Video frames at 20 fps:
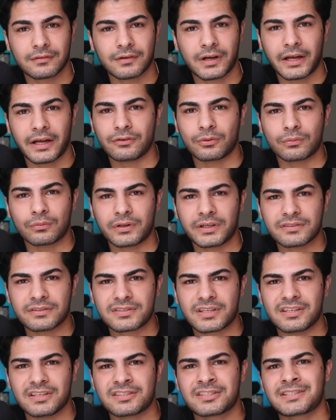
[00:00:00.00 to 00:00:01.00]
I don't want to
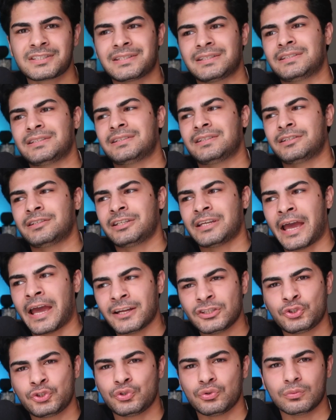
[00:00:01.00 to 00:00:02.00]
say
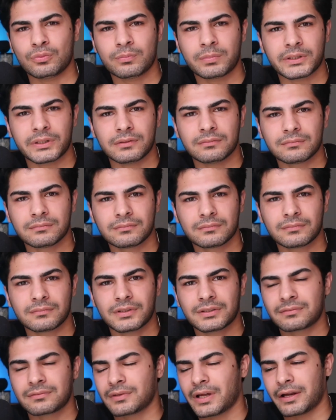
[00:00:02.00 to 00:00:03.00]
statue, but
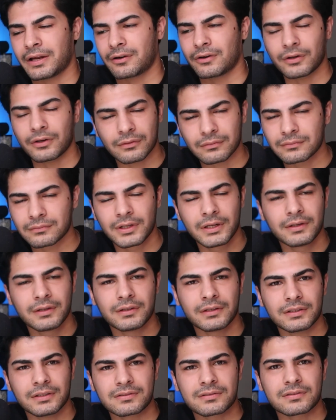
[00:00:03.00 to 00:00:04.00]
I don't know.
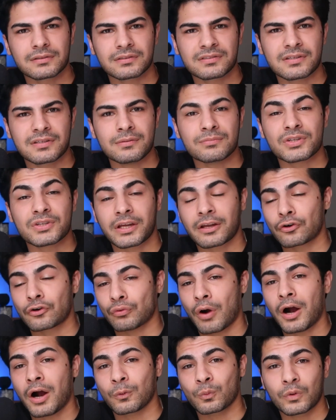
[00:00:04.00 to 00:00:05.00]
It seems like a
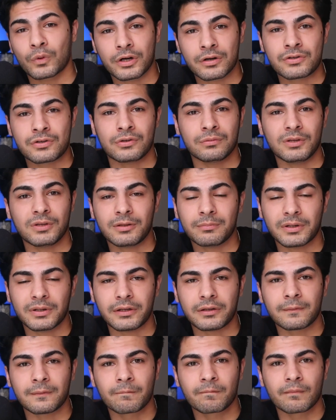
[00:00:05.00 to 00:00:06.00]
wrong word to me,
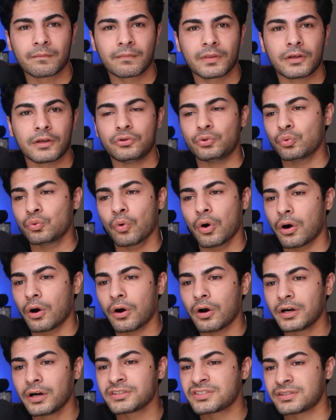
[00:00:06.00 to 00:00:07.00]
but you
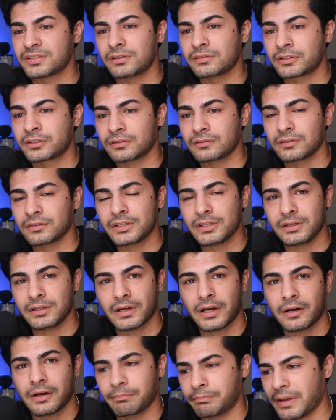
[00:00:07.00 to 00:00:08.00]
are certainly
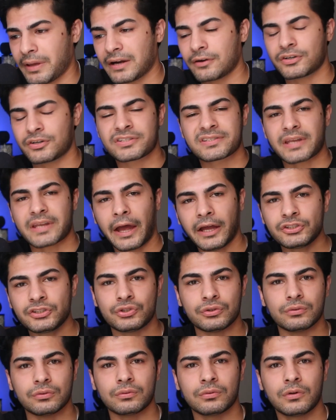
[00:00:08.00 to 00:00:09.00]
a better
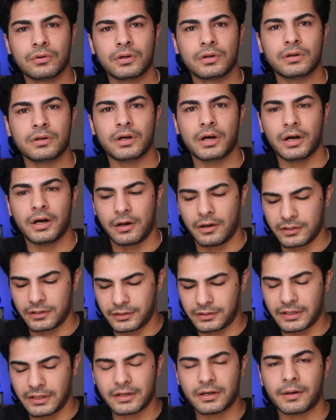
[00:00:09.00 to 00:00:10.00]
statue
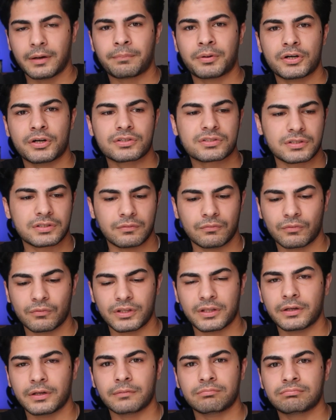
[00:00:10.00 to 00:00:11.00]
than a person
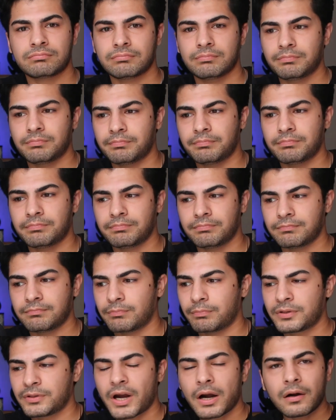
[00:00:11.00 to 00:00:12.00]
with a
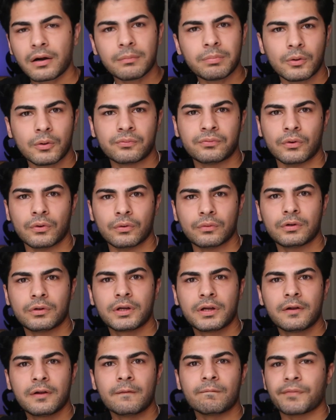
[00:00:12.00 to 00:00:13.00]
terrible phone.
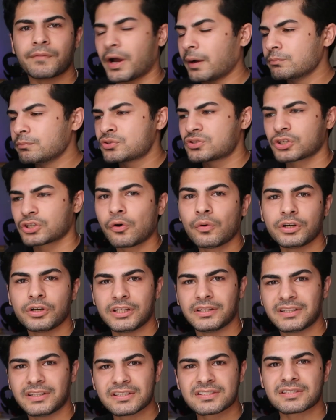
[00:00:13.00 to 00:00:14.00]
I'm
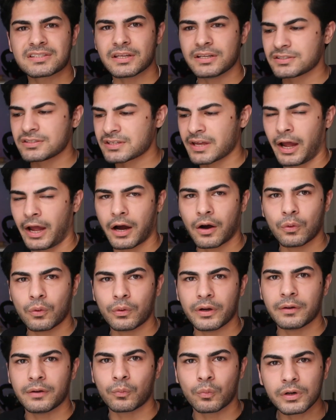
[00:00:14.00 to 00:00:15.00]
sorry, this is how
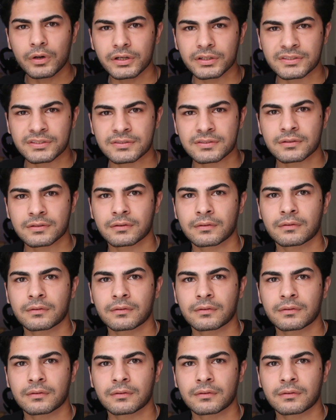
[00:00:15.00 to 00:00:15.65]
it works.